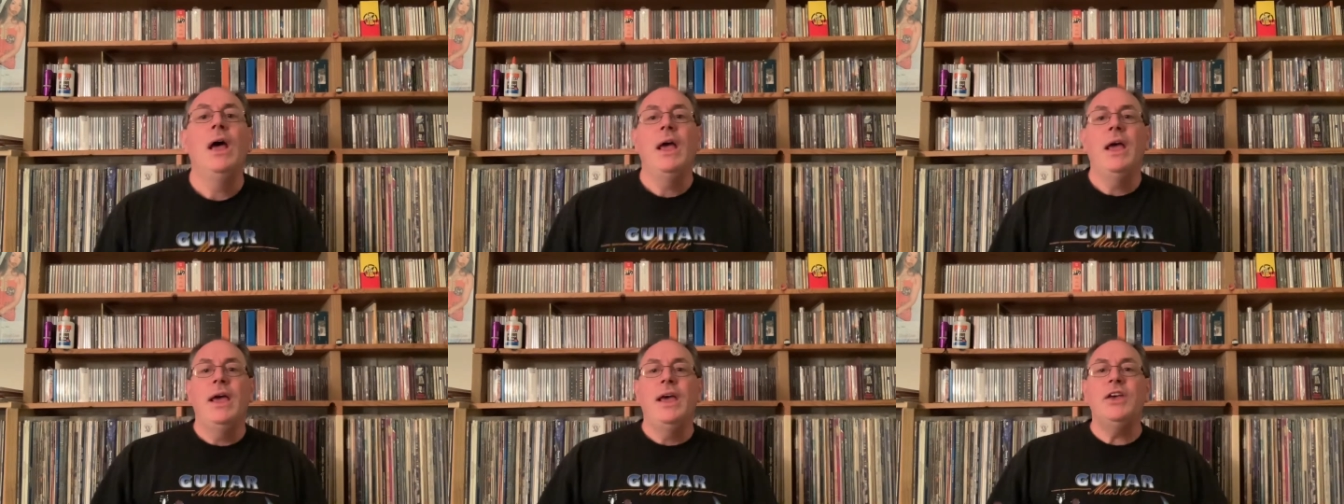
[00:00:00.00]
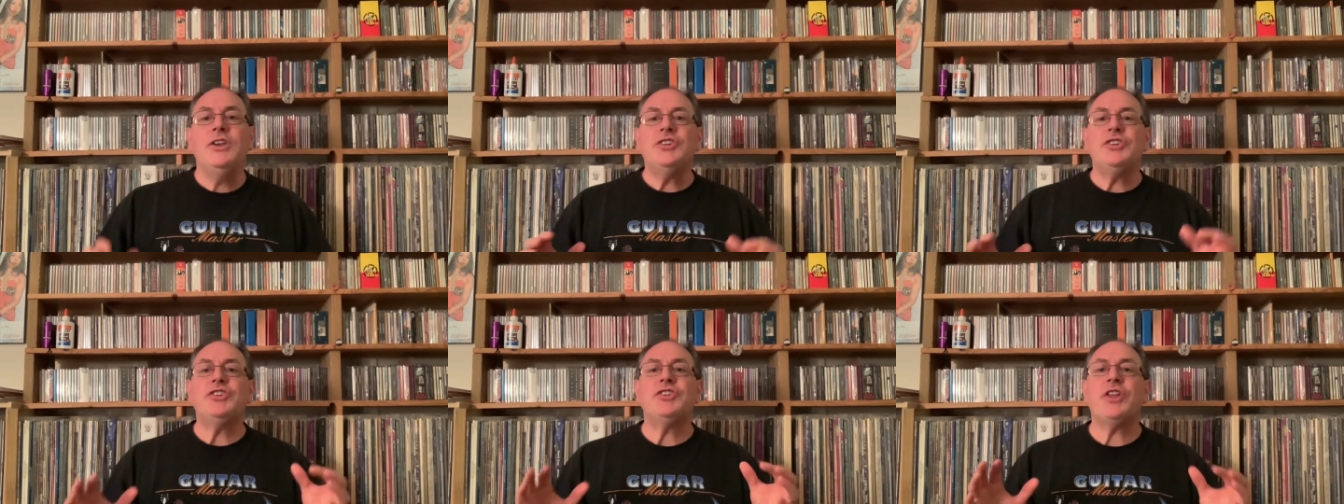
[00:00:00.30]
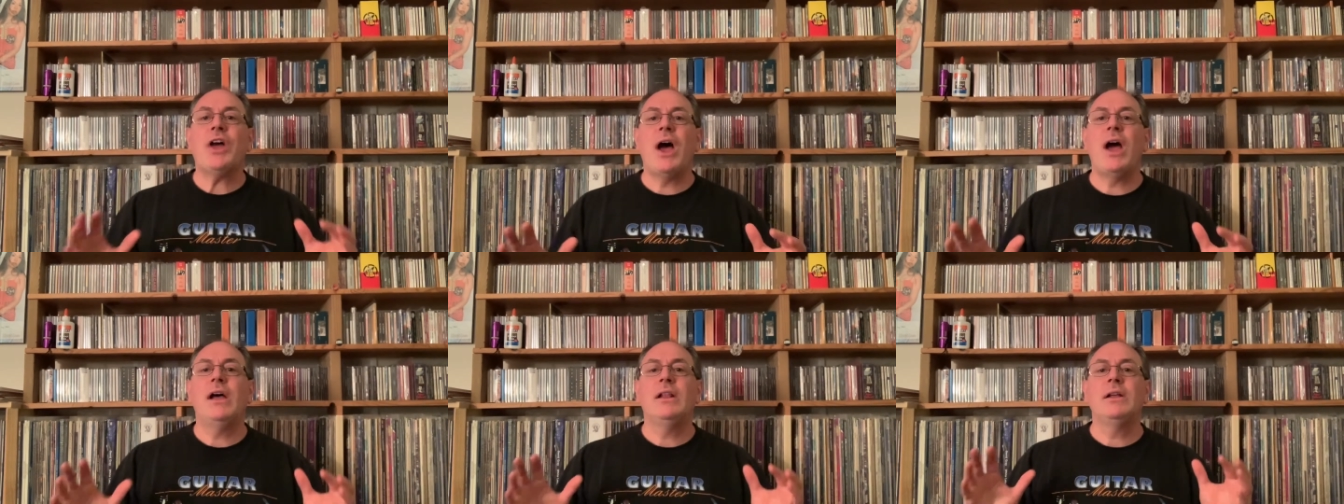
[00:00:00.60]
his
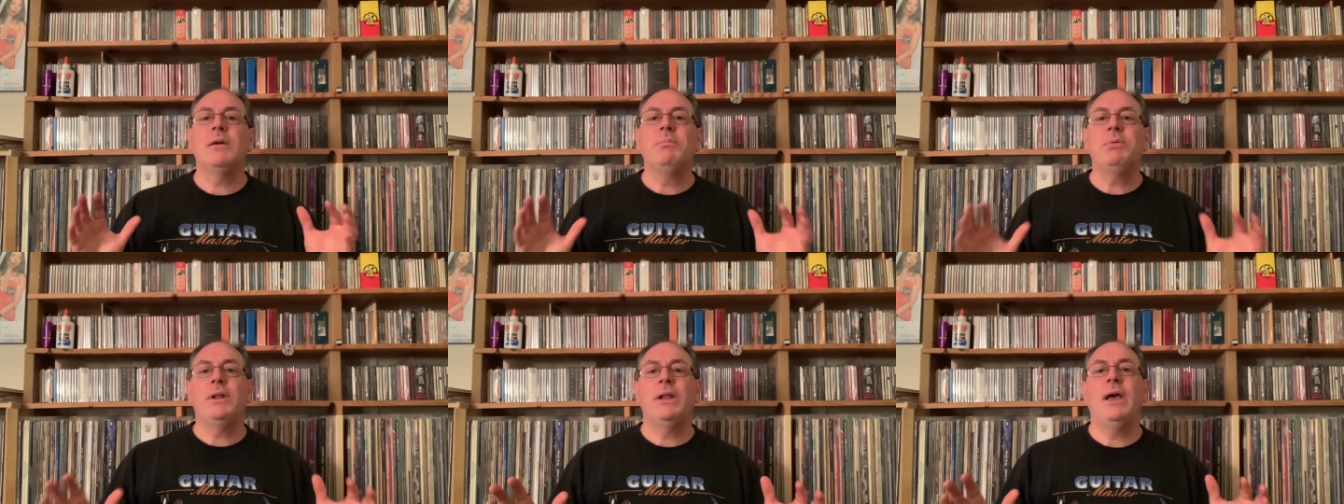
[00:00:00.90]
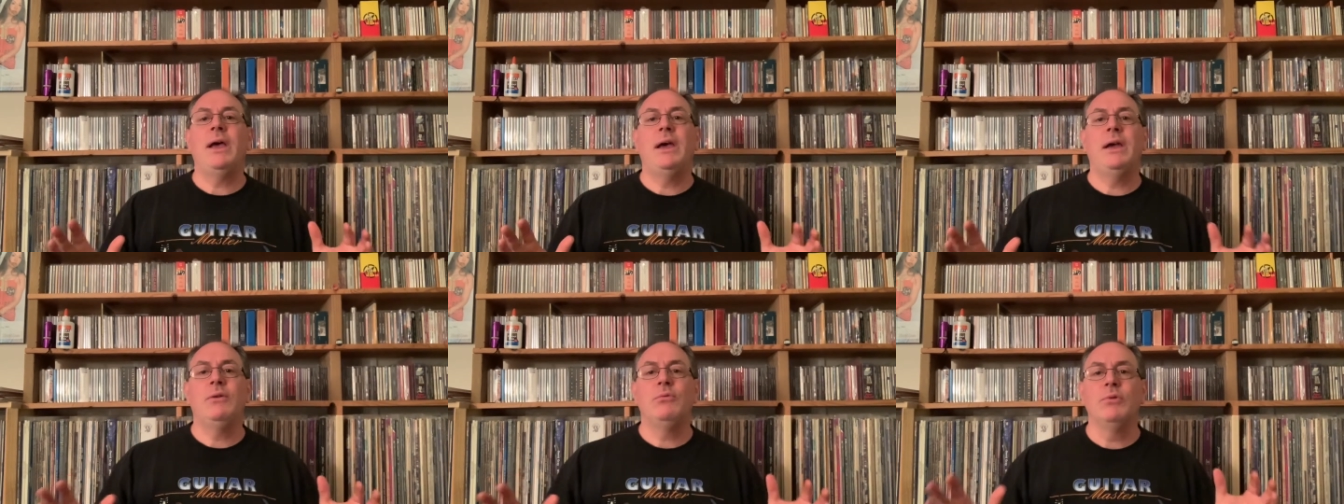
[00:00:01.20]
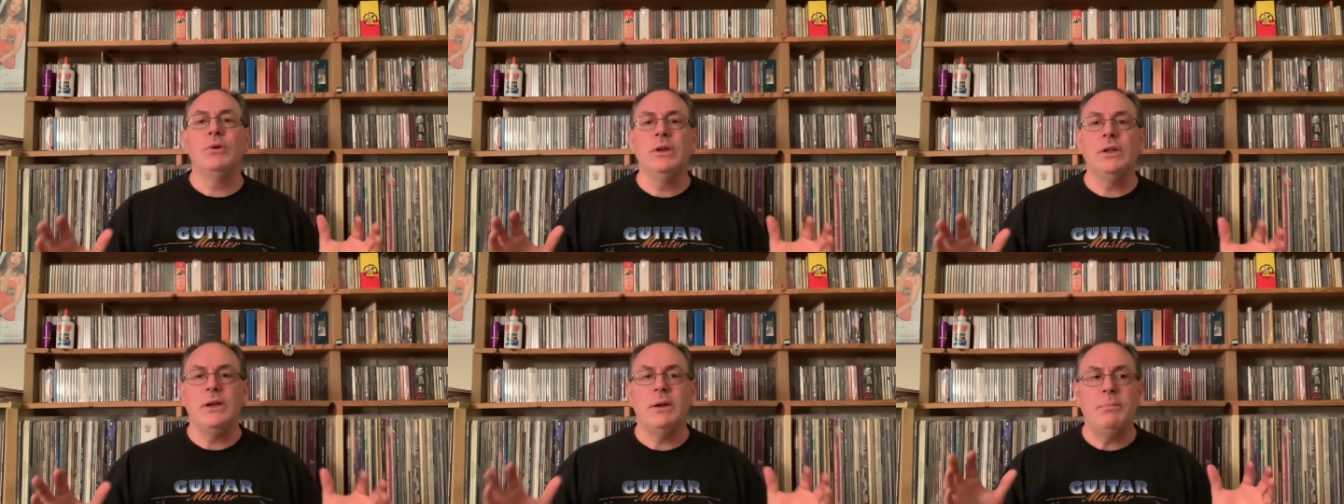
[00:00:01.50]
style of playing
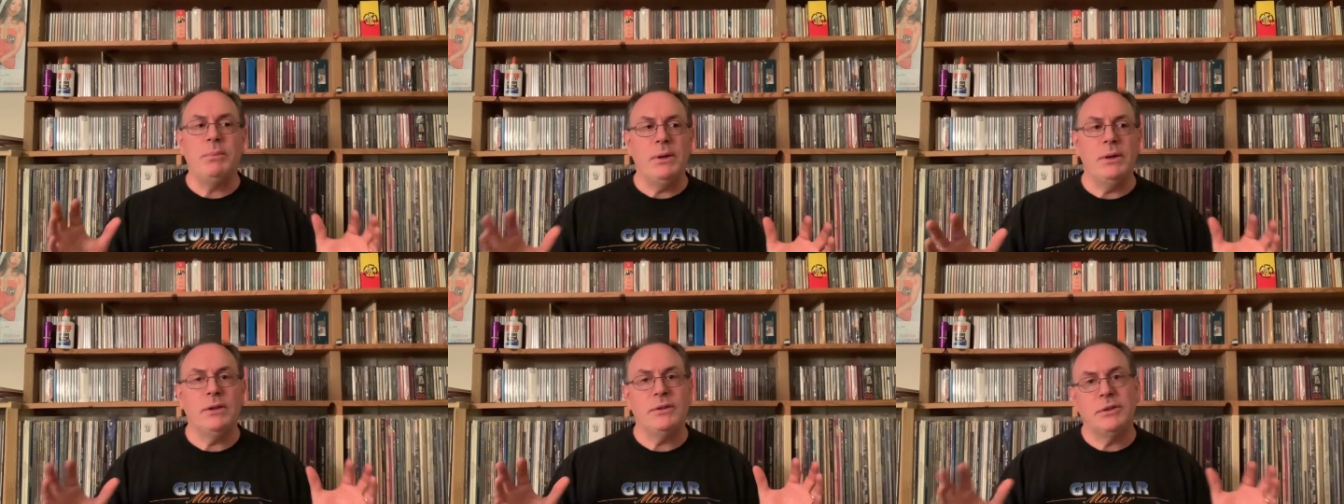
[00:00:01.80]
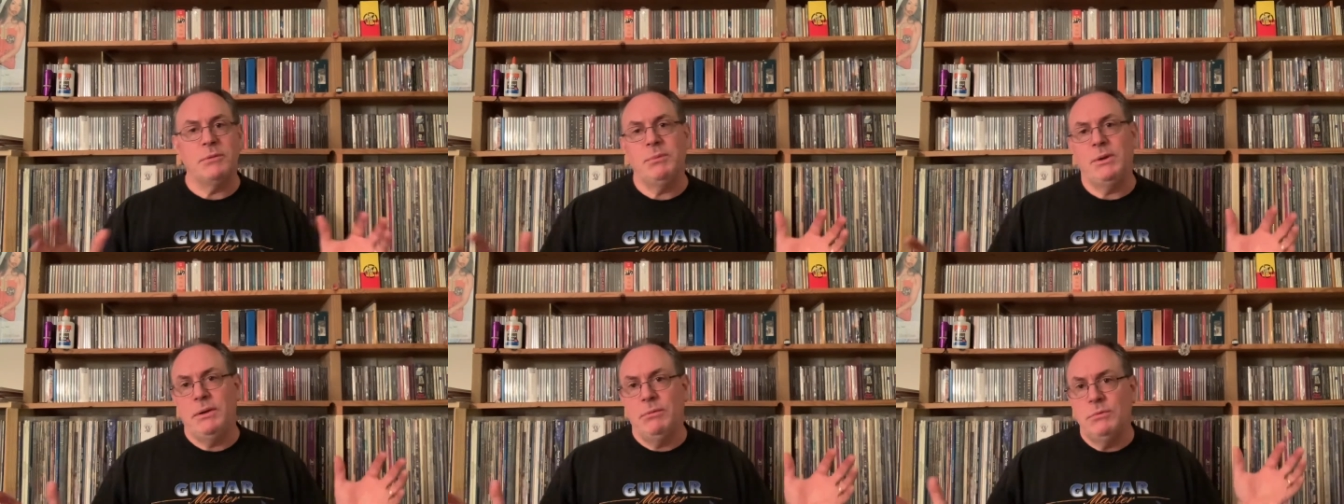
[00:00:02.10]
really appealed to me.